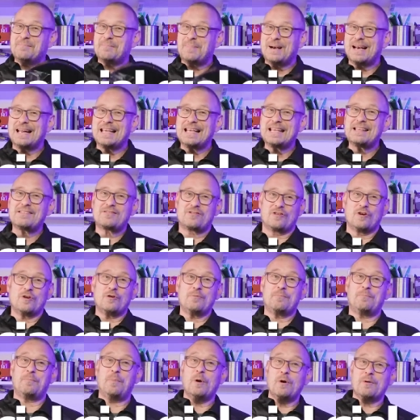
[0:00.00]
please
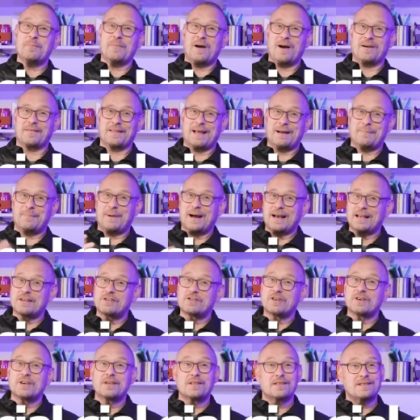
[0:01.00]
do bookmark that page
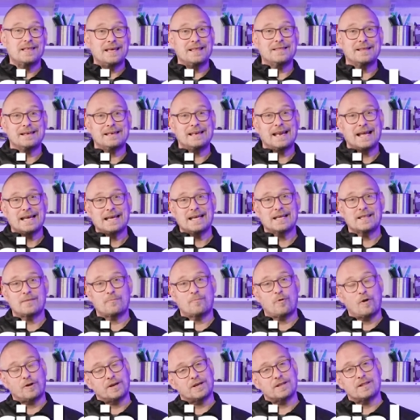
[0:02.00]
so you see the
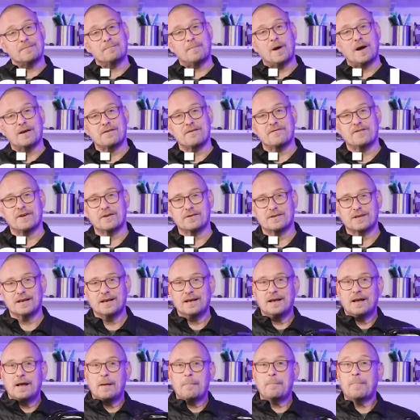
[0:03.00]
latest product and bike reviews,
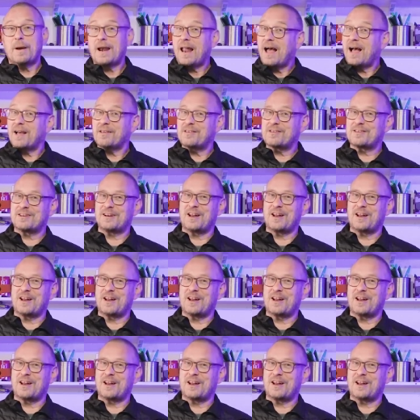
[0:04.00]
plus